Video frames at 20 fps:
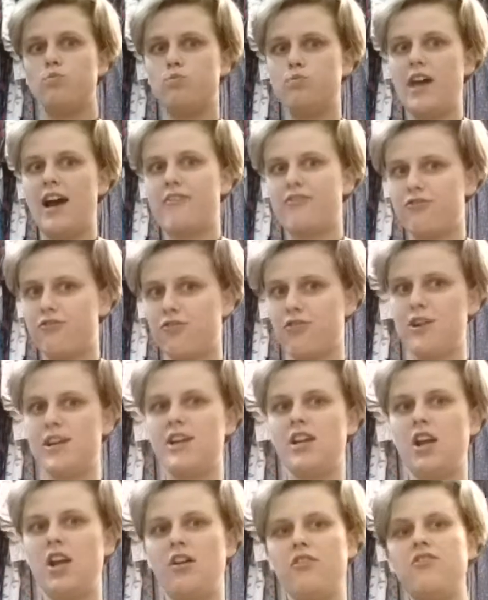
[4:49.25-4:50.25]
that free
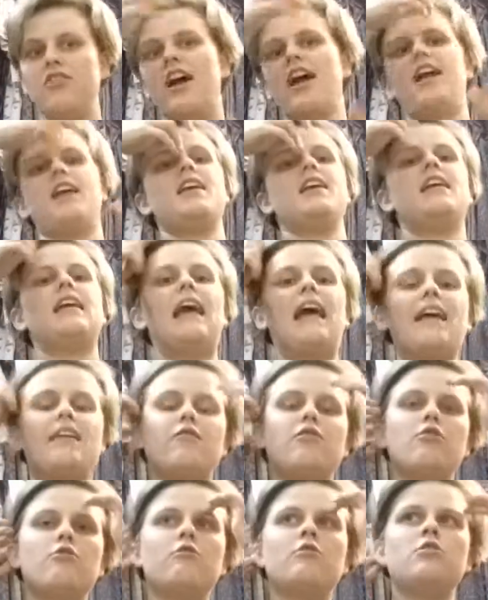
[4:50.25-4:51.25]
gift that He gave
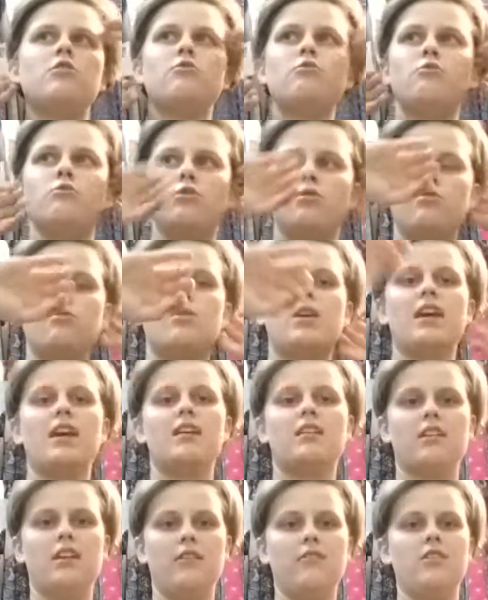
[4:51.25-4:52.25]
you, and you
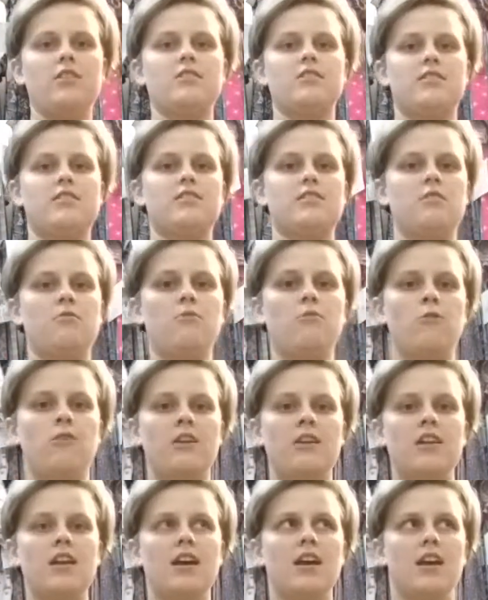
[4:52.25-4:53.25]
can't give it to
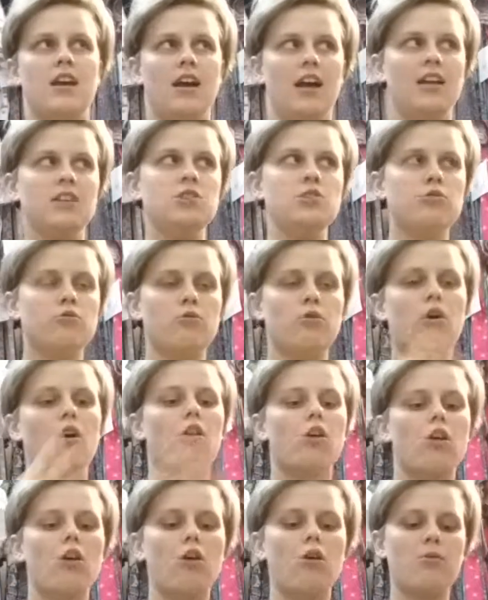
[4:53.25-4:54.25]
someone, and you
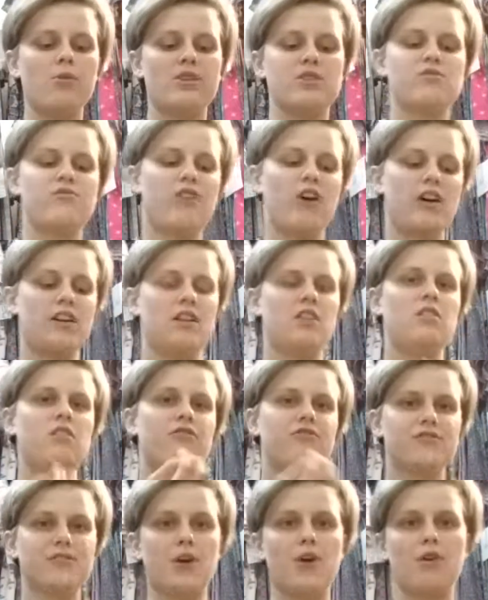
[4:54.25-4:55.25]
are always finding the
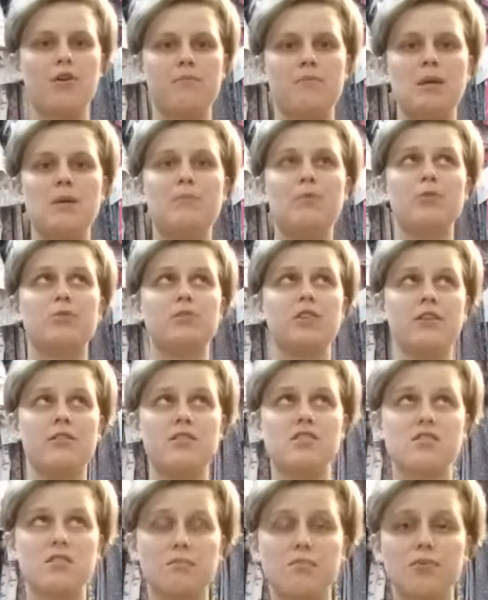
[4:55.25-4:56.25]
flaw in people, there
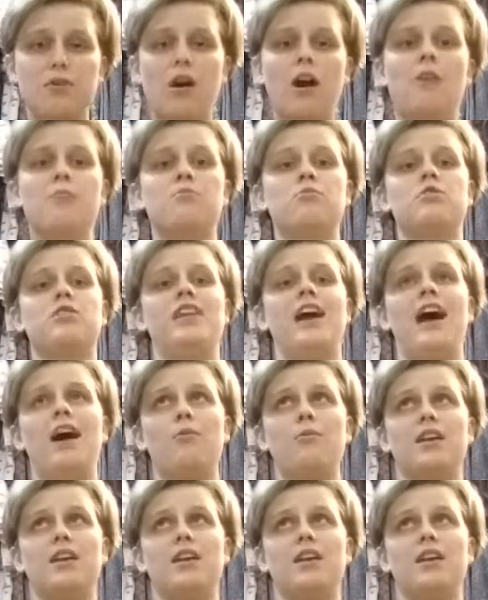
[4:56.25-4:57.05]
is a problem with that.